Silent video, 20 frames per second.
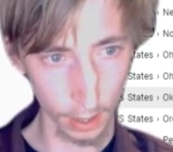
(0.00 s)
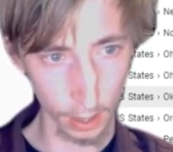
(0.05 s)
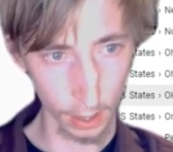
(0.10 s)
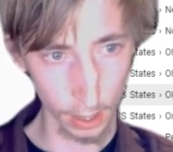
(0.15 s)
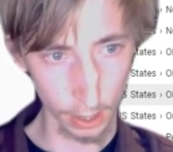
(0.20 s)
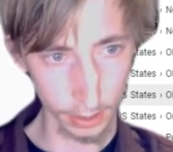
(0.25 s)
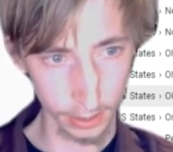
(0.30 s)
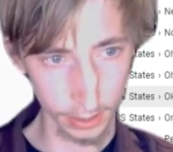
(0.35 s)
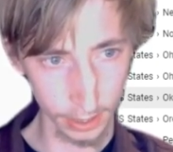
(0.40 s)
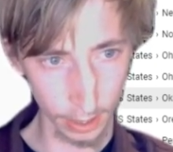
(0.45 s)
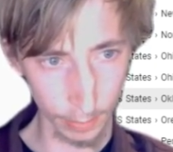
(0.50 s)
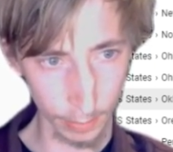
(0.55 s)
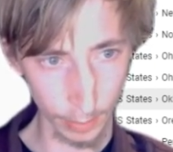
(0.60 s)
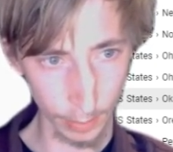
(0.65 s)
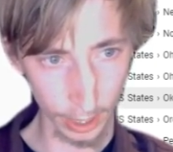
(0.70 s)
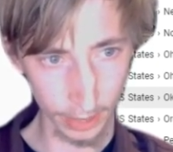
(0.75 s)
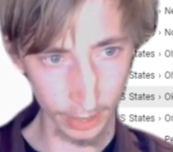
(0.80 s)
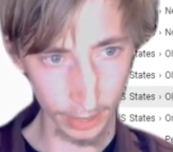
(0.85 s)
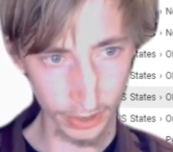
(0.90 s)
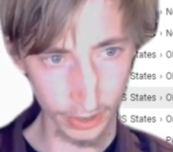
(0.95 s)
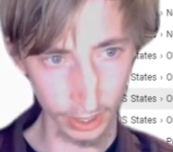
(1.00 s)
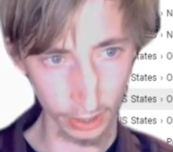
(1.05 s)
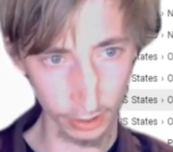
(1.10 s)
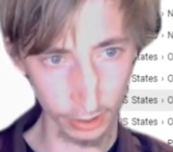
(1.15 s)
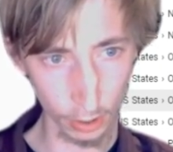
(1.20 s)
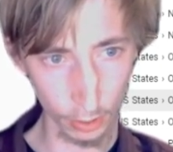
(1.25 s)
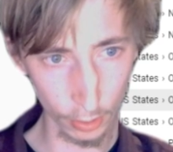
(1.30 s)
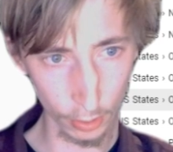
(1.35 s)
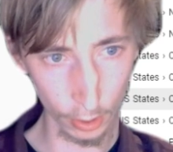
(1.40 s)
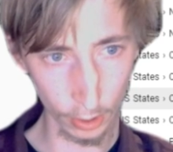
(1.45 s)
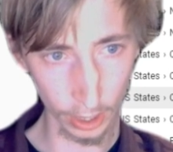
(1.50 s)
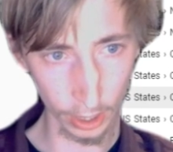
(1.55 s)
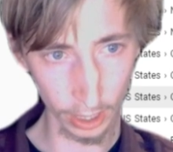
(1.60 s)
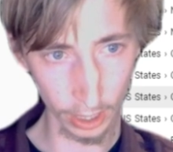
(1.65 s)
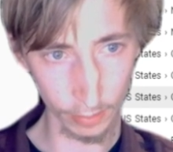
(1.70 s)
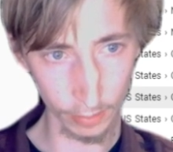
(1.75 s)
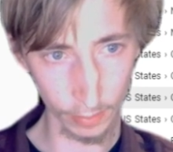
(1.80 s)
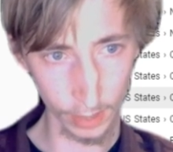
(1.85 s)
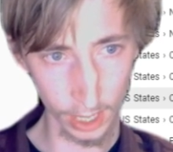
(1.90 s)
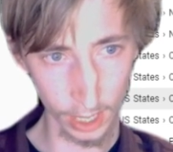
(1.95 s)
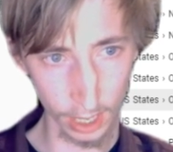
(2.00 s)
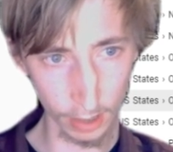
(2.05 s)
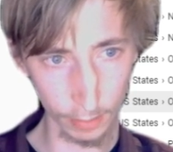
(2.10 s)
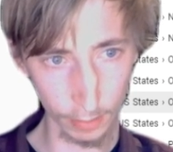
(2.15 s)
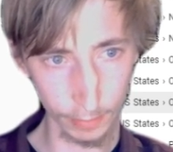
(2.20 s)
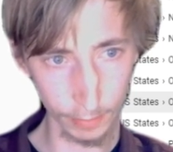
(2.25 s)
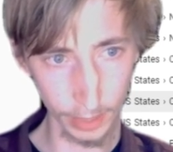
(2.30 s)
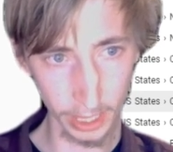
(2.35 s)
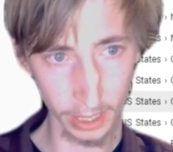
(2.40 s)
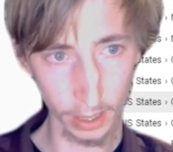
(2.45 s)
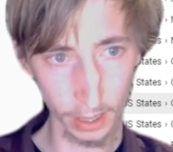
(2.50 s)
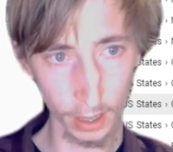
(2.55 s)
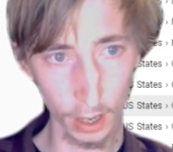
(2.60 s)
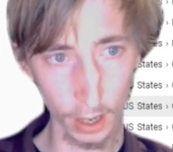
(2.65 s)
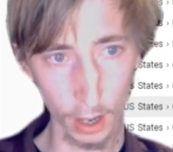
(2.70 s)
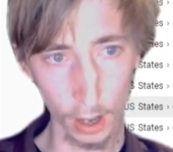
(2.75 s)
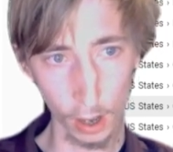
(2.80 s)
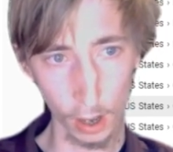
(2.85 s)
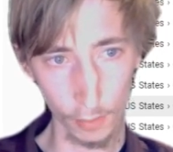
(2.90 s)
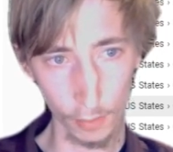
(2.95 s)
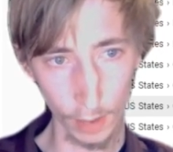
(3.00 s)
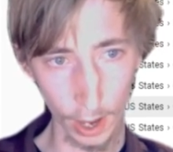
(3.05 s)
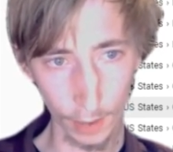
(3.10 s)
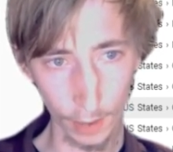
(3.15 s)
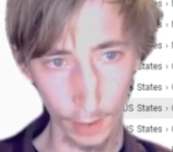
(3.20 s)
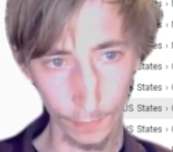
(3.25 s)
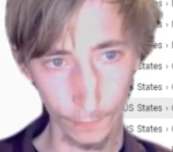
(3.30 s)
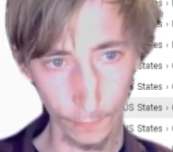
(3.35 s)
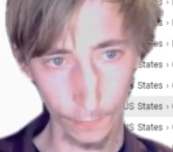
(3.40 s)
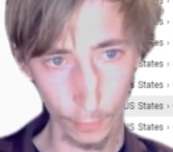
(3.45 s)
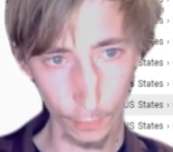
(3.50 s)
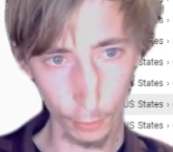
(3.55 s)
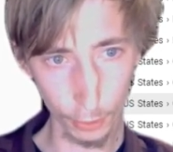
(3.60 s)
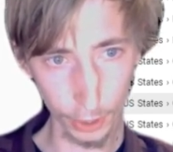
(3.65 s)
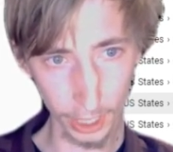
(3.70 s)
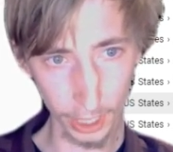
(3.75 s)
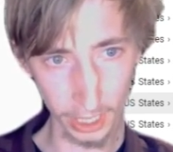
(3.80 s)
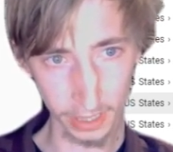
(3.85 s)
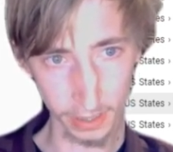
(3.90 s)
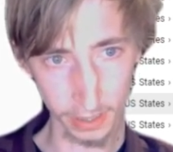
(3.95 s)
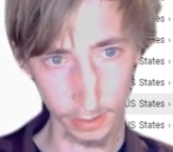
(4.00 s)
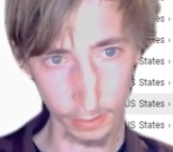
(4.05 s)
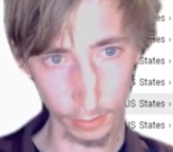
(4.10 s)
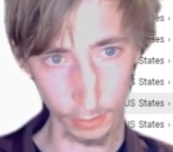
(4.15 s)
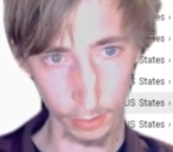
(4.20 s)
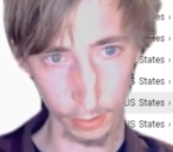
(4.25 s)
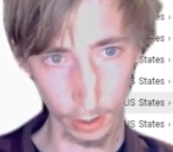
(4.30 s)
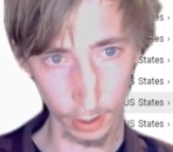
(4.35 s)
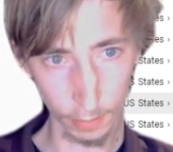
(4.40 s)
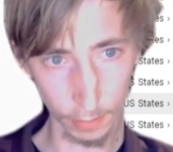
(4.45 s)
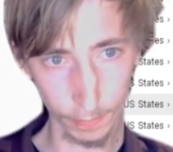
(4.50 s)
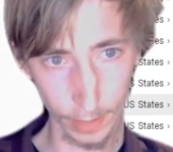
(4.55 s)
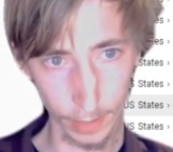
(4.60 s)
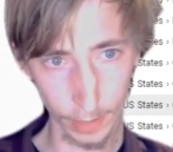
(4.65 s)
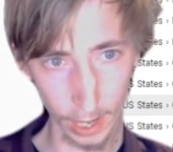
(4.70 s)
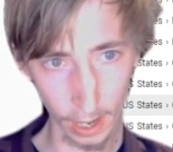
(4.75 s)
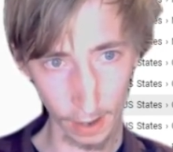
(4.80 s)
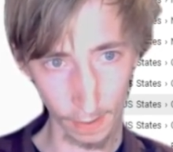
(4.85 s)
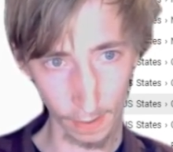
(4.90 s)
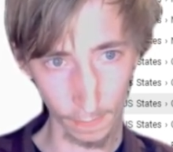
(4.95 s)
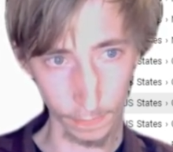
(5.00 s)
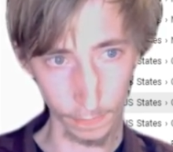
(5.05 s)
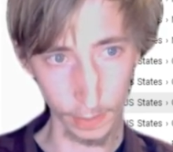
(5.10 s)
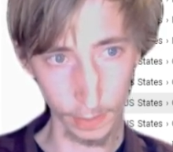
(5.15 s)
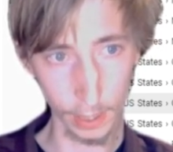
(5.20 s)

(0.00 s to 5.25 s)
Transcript: some areas only will be around 40s or above.